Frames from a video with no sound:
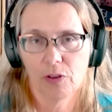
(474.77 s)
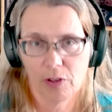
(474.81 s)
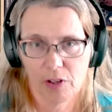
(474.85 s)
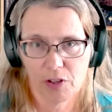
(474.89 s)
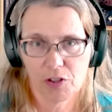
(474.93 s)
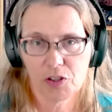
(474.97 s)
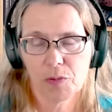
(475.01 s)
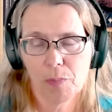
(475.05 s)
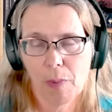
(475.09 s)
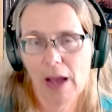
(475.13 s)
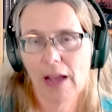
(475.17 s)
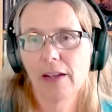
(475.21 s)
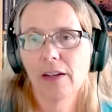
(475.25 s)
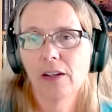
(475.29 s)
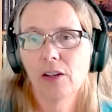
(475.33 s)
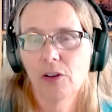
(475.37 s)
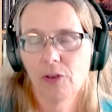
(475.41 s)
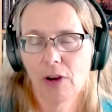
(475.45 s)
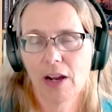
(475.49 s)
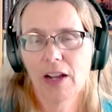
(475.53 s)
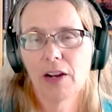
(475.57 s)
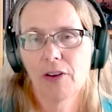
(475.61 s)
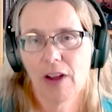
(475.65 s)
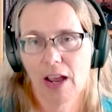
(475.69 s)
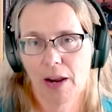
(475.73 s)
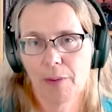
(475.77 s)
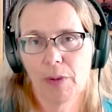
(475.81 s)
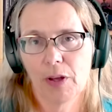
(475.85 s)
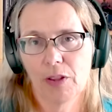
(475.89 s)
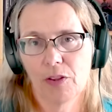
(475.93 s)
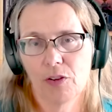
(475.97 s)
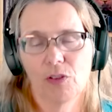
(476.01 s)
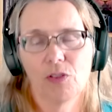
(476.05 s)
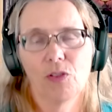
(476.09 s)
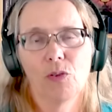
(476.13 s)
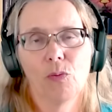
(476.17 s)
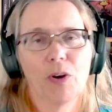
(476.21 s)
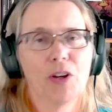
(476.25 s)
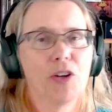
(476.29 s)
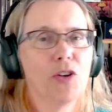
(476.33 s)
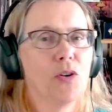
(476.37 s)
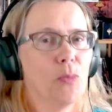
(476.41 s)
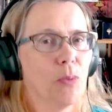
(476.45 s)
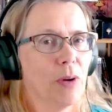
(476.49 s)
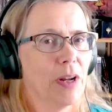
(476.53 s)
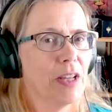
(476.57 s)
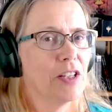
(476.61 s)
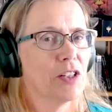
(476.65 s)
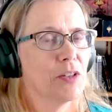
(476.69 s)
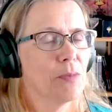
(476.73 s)
is my great grandmother, the one who
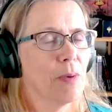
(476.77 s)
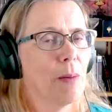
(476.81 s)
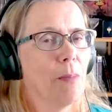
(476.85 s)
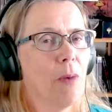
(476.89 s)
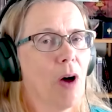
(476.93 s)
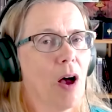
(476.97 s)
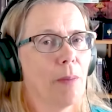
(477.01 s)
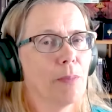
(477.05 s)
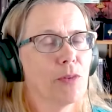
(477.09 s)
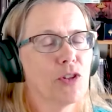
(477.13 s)
raised my mom.